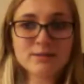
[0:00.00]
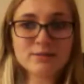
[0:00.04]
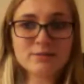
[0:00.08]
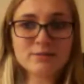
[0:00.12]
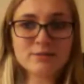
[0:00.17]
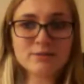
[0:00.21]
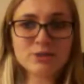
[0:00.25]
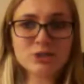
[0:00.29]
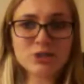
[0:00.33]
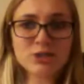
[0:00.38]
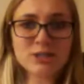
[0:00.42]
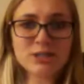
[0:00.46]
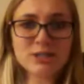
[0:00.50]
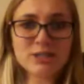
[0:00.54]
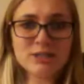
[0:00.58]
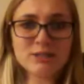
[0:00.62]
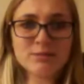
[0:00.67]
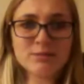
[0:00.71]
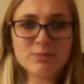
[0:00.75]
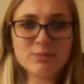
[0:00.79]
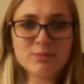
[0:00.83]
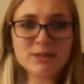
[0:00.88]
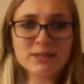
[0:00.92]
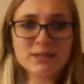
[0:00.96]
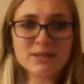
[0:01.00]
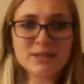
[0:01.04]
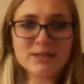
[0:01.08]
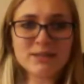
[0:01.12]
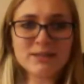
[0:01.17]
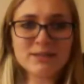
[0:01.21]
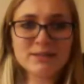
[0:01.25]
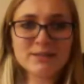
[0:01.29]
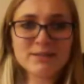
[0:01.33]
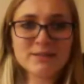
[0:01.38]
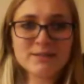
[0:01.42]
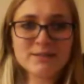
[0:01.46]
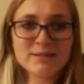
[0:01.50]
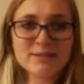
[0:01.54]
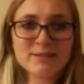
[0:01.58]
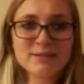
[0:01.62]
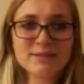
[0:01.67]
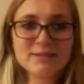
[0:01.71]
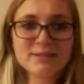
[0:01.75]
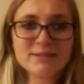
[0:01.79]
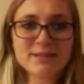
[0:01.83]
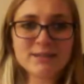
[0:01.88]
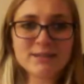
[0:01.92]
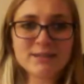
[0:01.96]
GP.
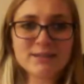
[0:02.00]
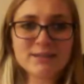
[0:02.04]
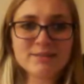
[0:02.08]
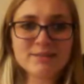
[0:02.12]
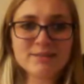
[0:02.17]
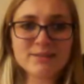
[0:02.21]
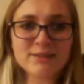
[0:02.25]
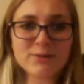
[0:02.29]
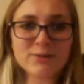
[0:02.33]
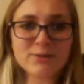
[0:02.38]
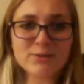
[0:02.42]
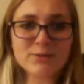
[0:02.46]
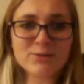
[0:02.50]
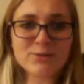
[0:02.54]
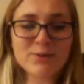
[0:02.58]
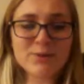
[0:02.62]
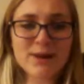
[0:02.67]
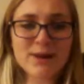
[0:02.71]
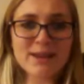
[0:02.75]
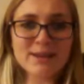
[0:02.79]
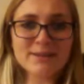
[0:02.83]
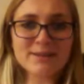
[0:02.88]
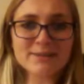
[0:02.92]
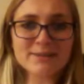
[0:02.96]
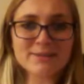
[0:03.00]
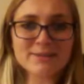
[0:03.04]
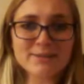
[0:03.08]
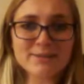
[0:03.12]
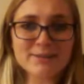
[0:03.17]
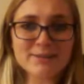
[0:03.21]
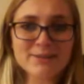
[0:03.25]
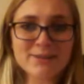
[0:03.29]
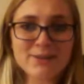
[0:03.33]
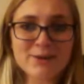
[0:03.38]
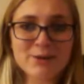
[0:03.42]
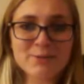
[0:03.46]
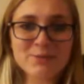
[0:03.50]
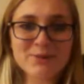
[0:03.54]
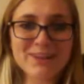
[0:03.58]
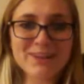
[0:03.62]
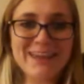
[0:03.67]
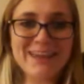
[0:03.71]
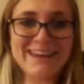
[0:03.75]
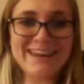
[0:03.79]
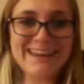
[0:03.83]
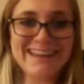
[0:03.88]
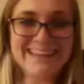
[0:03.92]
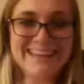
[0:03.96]
Oh, great. This looks
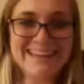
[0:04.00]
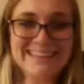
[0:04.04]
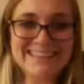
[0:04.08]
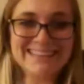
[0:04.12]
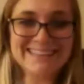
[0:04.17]
complicated.